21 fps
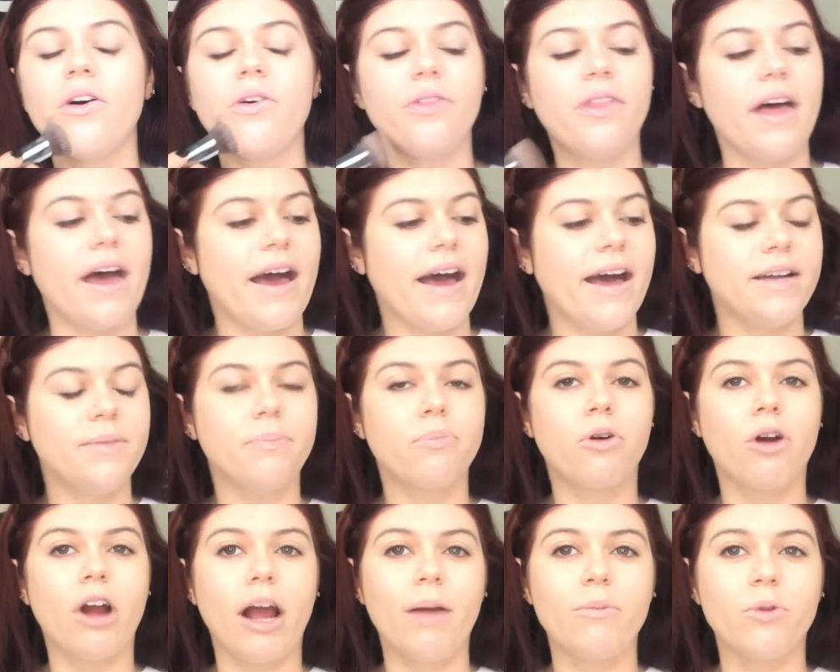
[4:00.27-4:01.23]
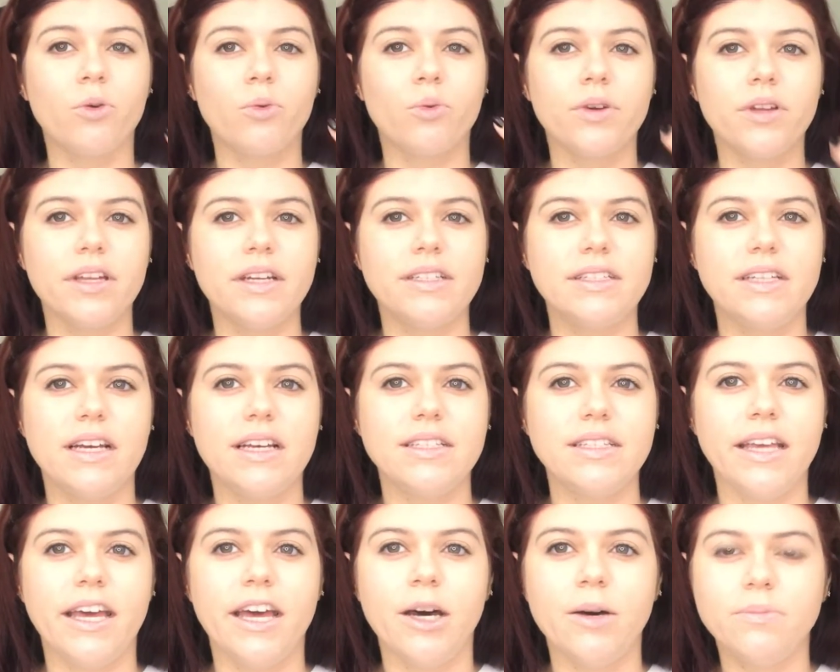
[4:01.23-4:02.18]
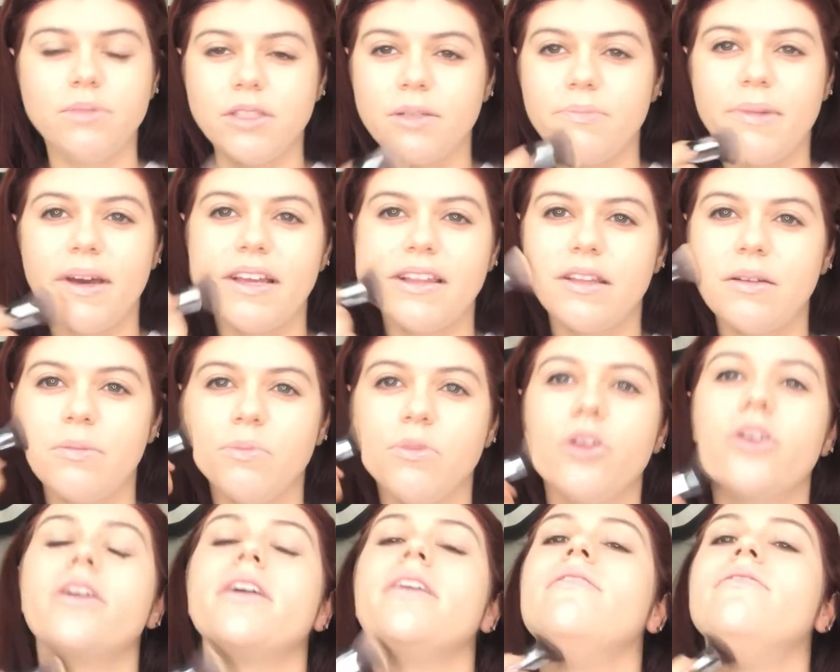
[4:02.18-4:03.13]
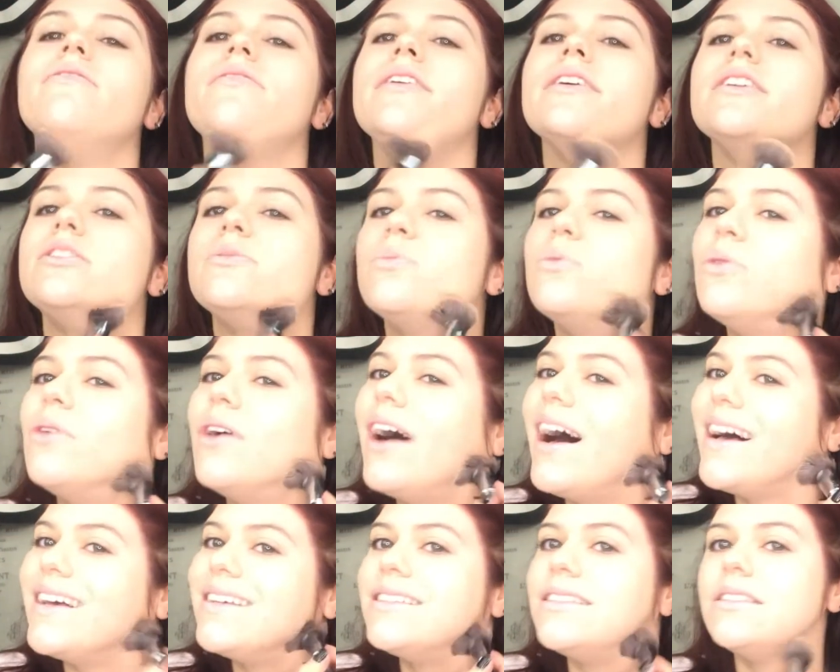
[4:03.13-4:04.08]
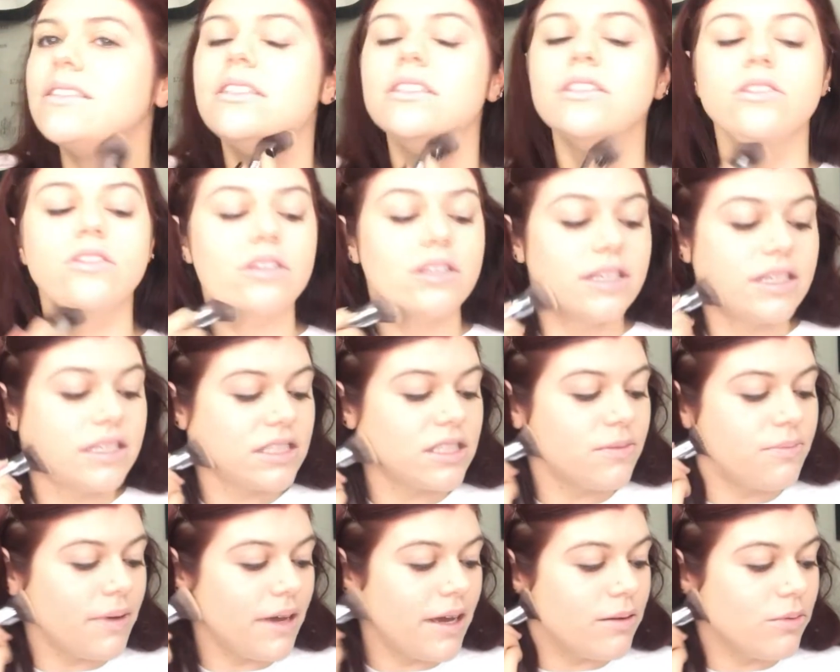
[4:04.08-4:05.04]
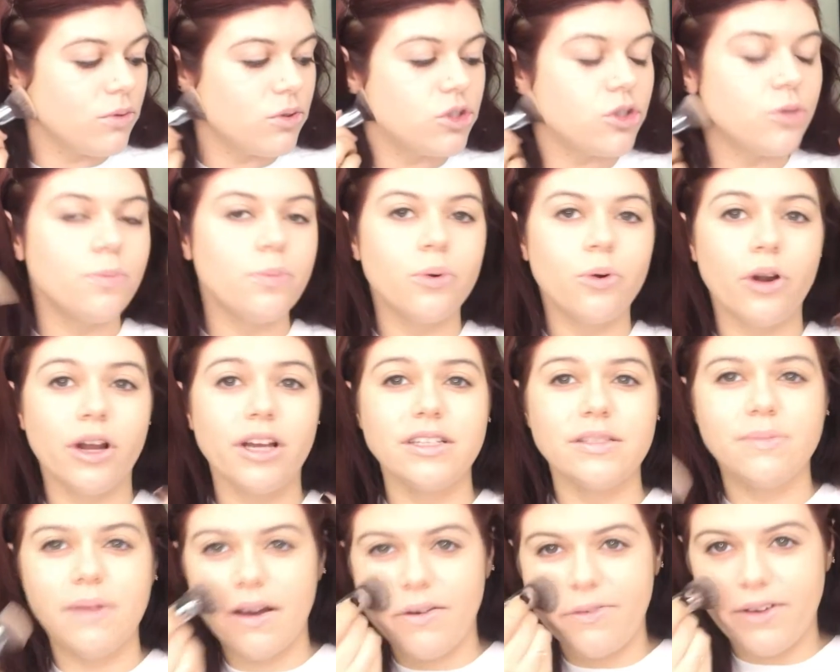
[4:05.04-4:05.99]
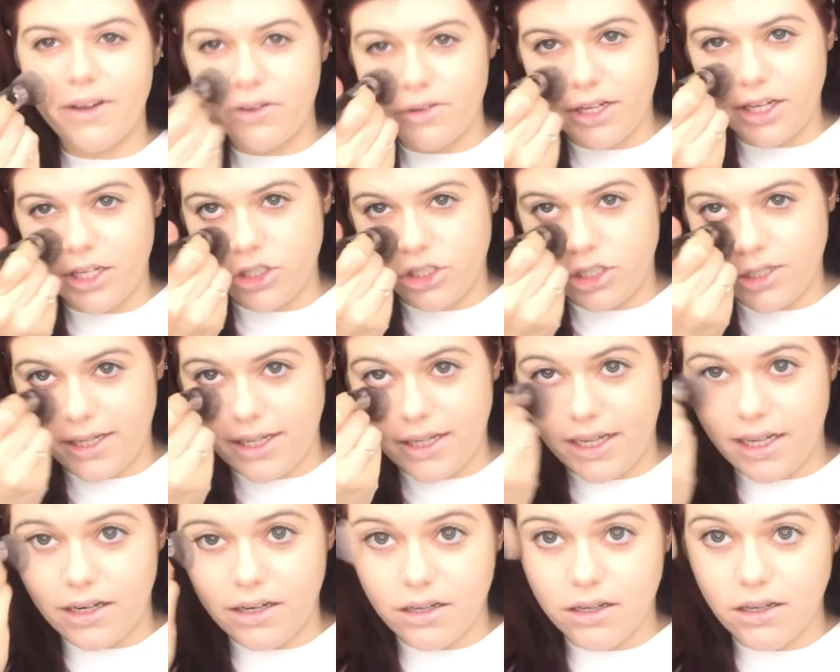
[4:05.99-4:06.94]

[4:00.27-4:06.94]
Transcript: that primer really does help to make them look invisible, I still like to be able to press my foundation in.